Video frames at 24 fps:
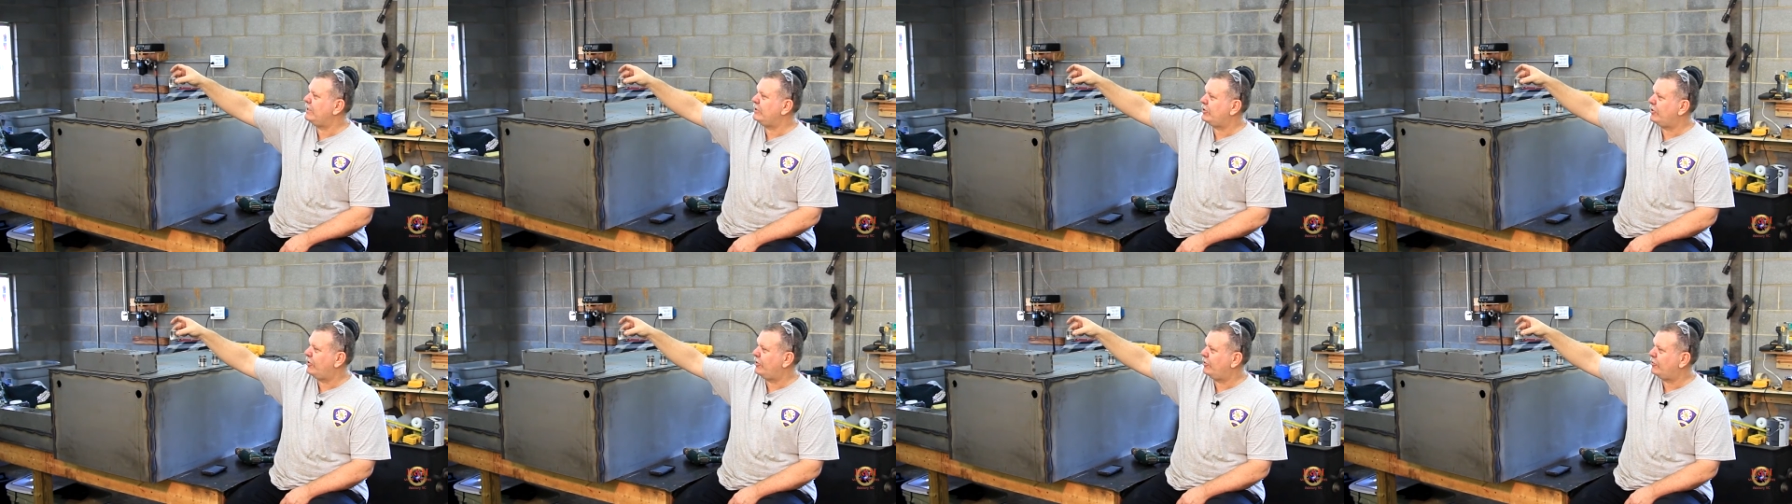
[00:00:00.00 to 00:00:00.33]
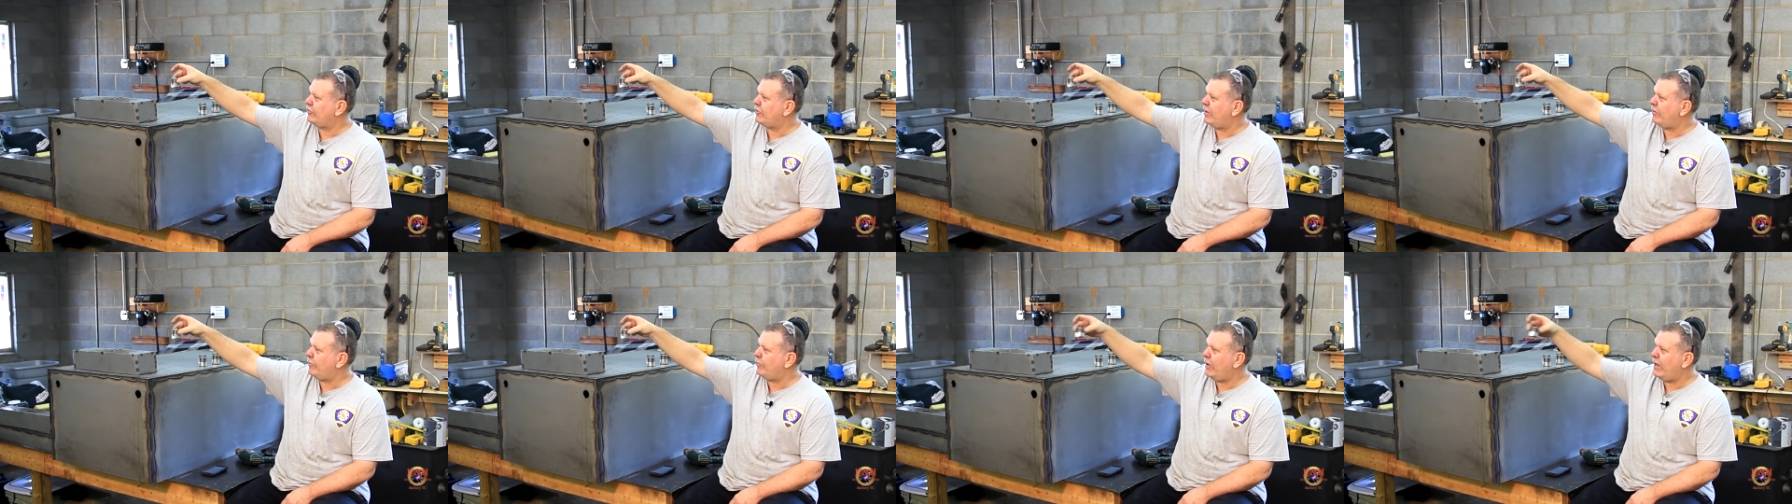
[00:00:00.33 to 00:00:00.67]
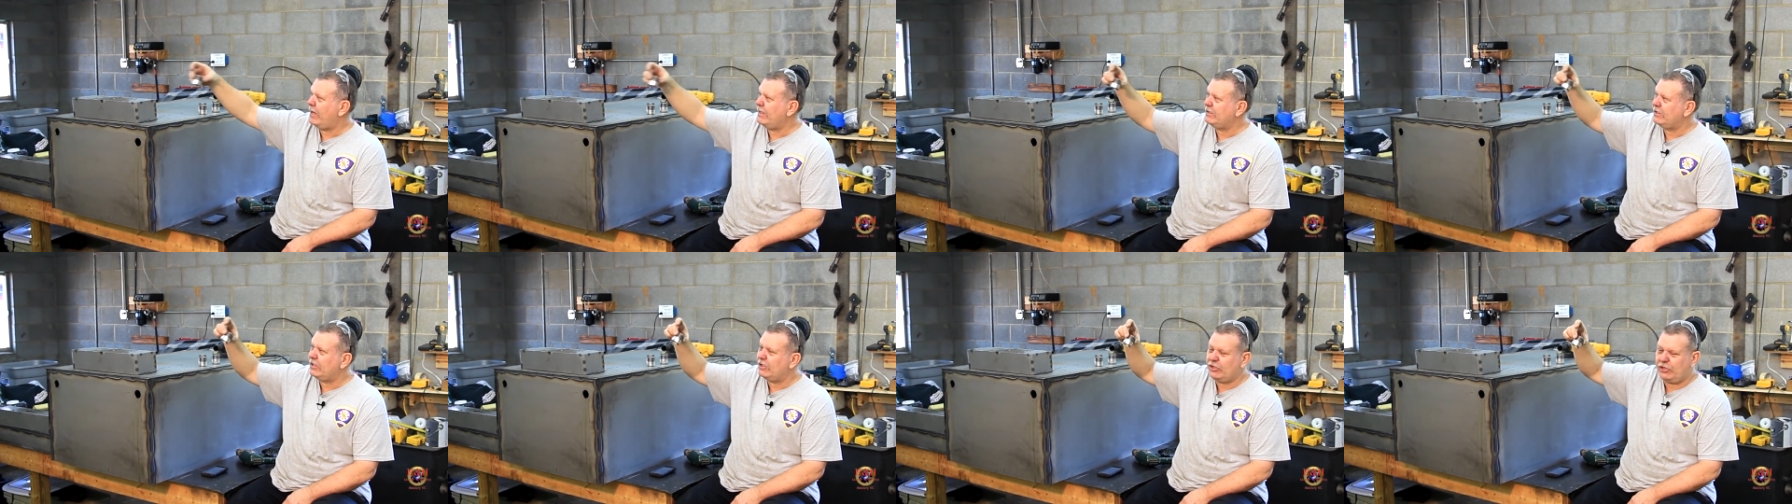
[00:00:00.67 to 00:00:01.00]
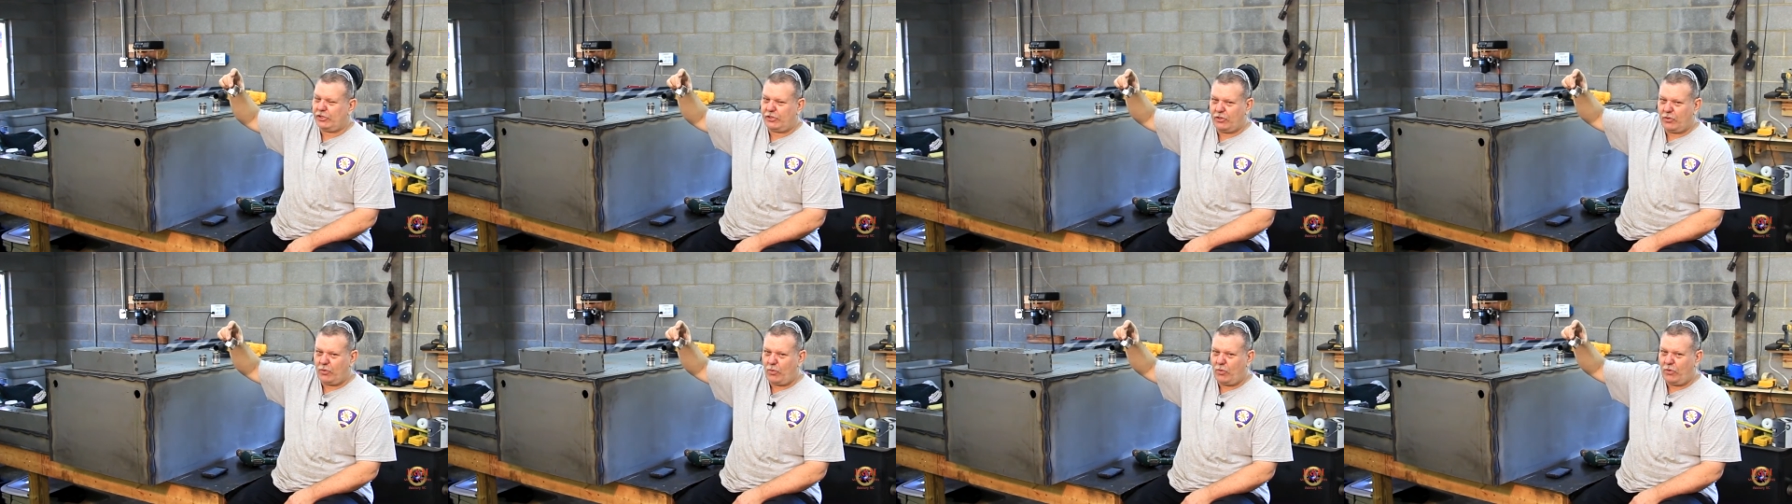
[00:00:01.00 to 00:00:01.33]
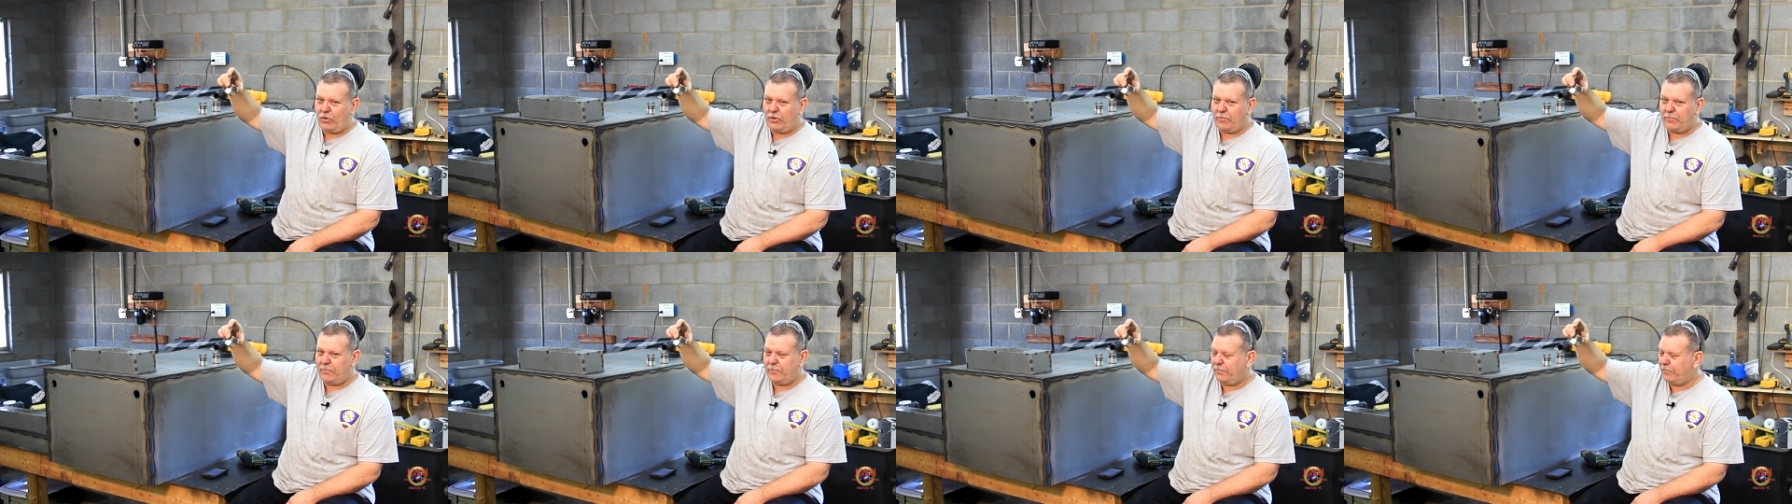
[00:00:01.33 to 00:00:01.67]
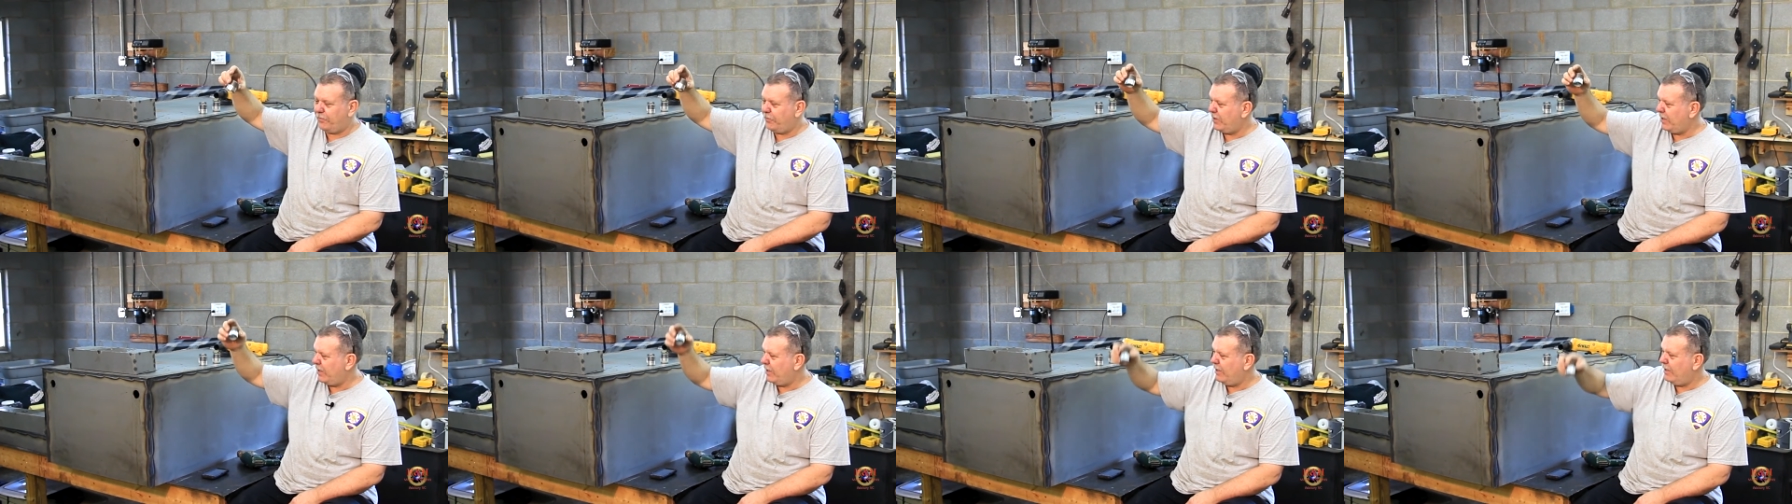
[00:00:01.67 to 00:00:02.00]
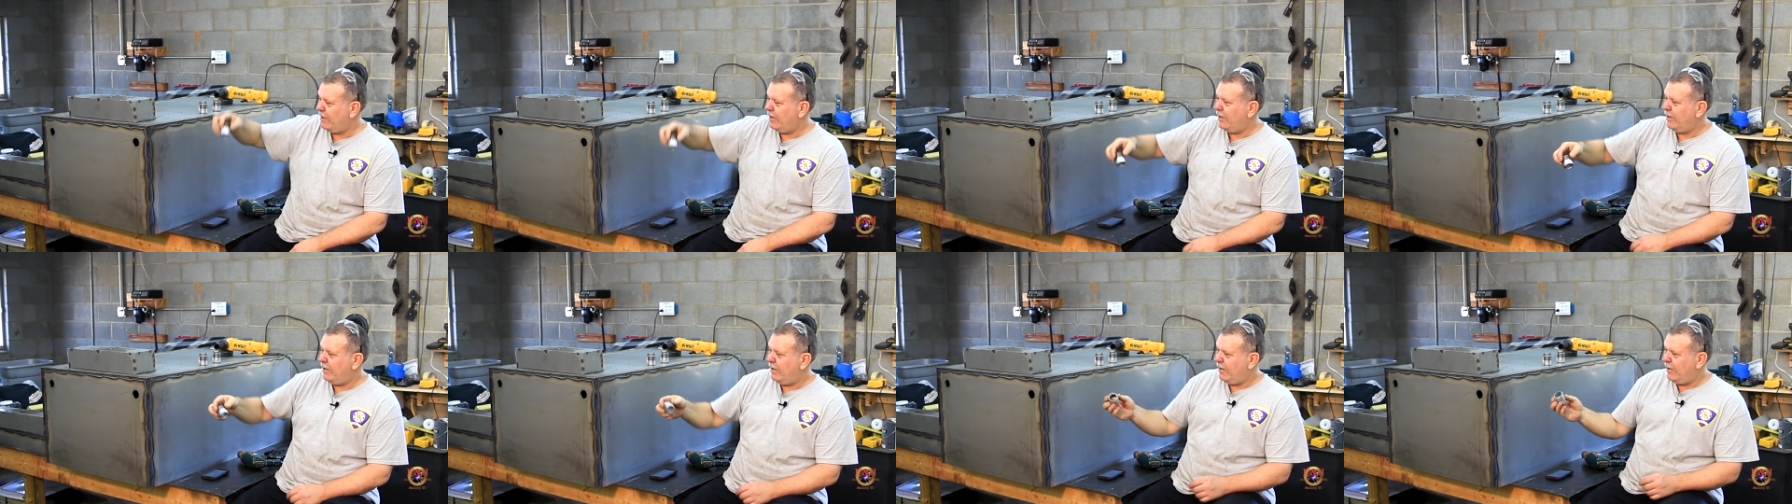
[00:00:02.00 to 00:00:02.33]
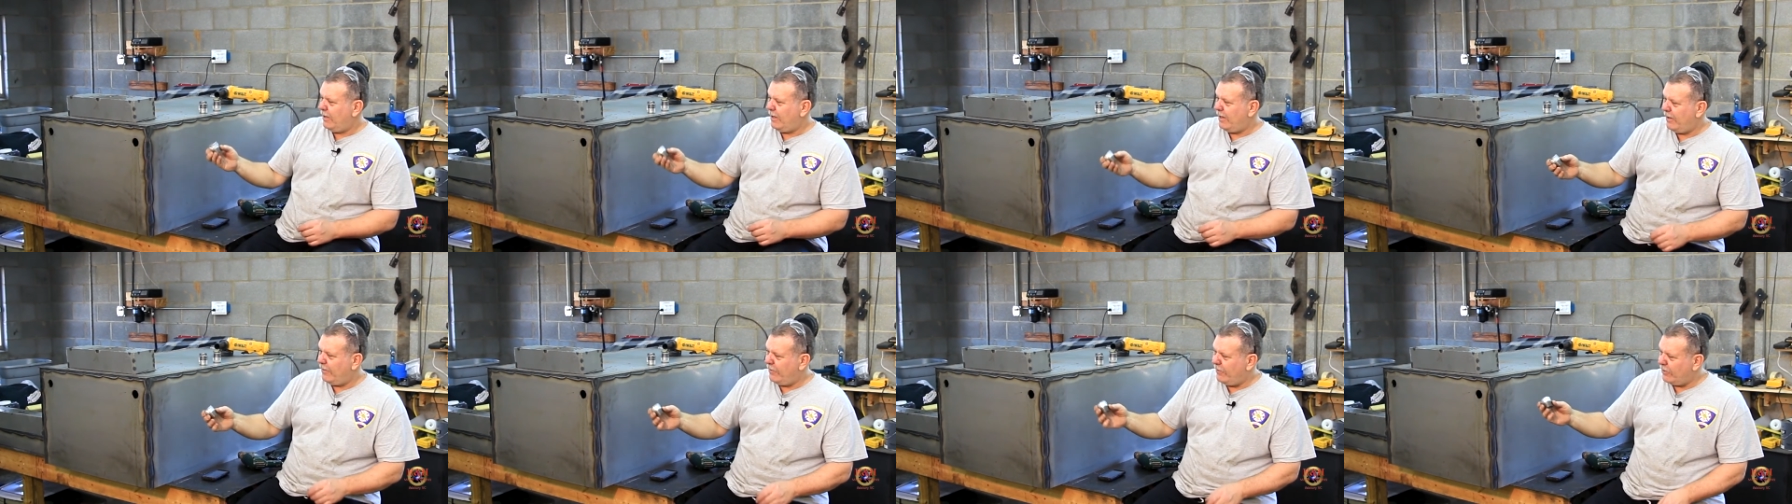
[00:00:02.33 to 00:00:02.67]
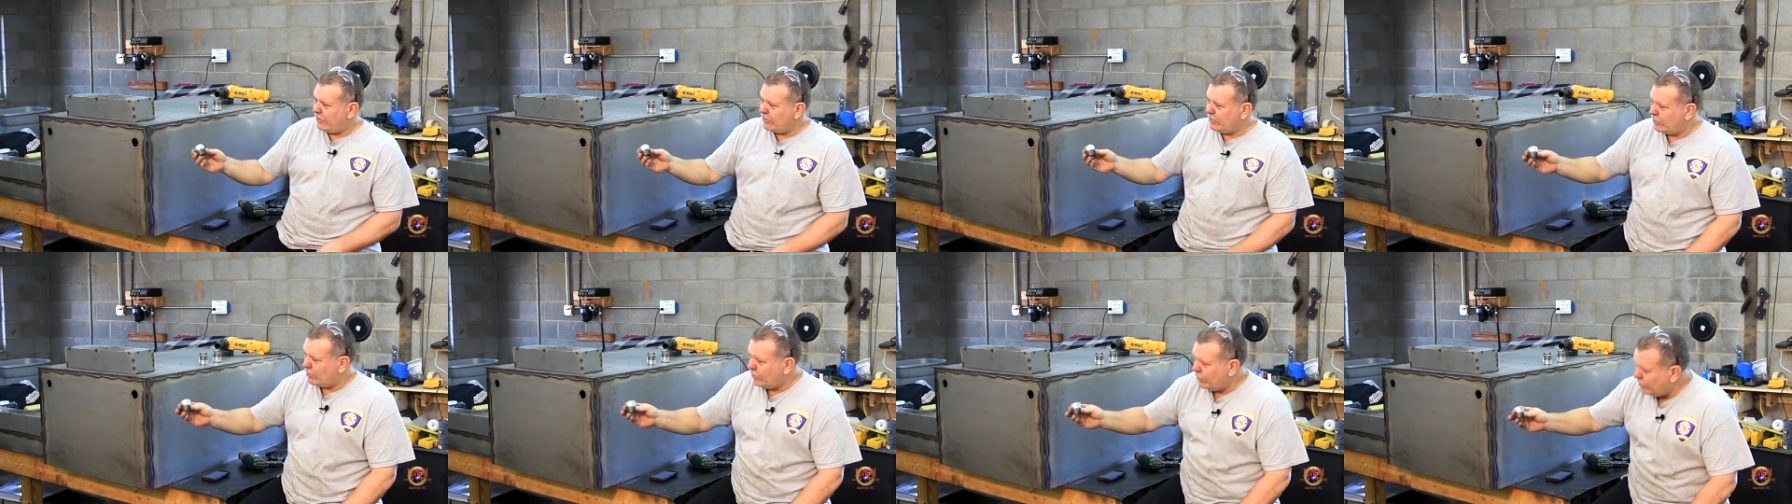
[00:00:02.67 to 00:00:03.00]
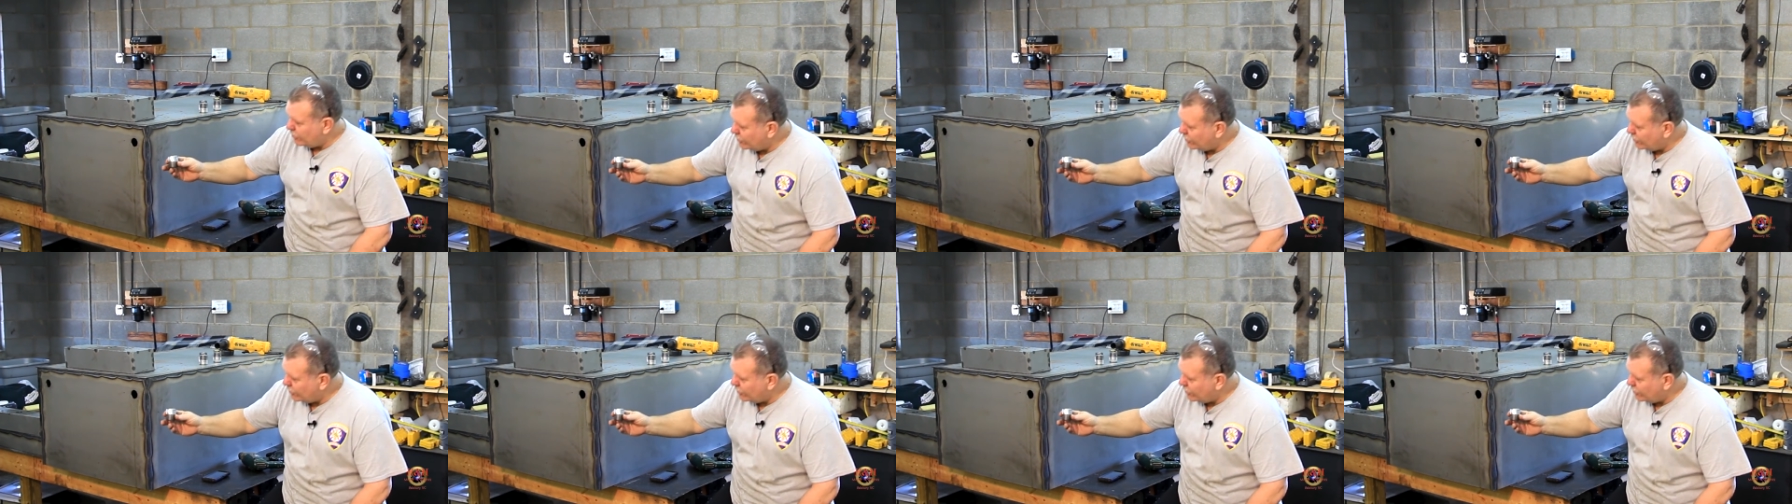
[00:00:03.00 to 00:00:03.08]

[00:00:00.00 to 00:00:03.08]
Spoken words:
each of the drain pans, 1.25 inches, and there's